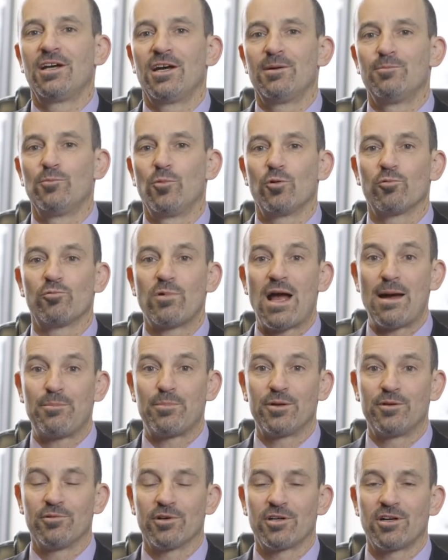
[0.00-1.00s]
more
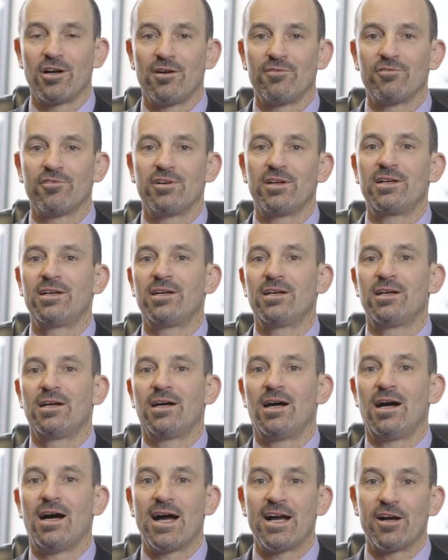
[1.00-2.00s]
rapid recovery,
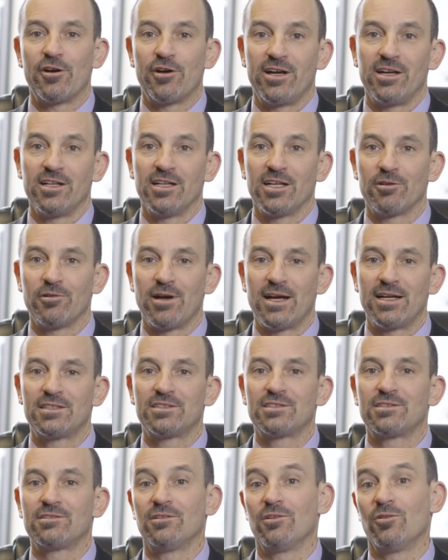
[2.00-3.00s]
higher healing
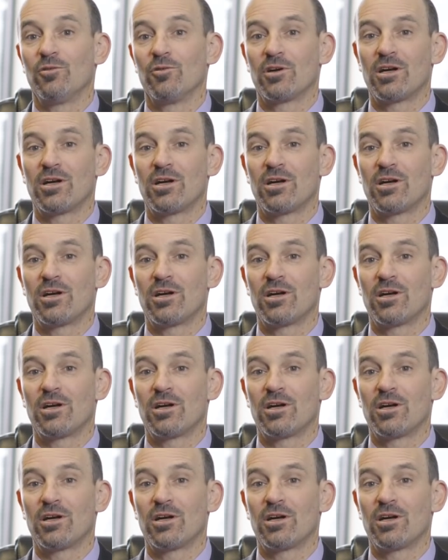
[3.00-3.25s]
rates, lower